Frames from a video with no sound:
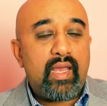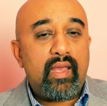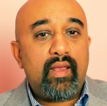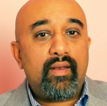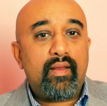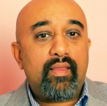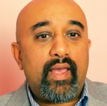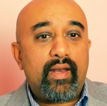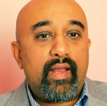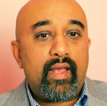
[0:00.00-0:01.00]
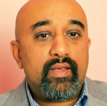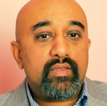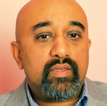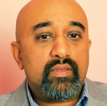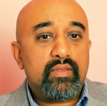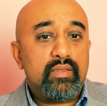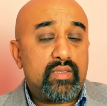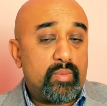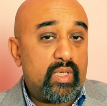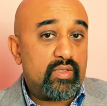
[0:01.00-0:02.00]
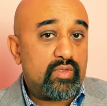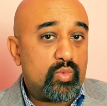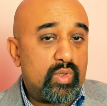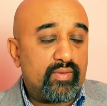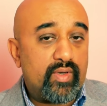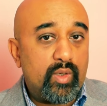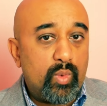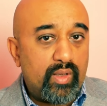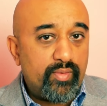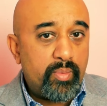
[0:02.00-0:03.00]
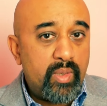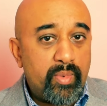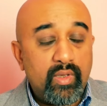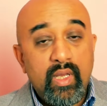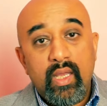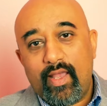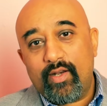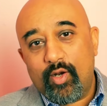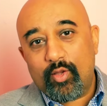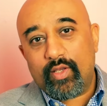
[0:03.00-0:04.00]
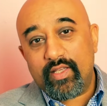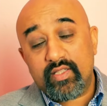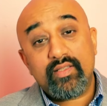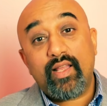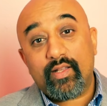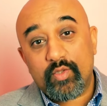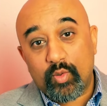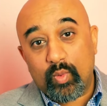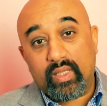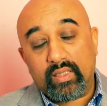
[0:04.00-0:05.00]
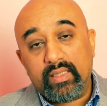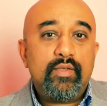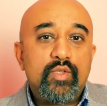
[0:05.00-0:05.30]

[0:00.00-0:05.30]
And that has, in some cases, worked very well for people, and in other cases, not so well.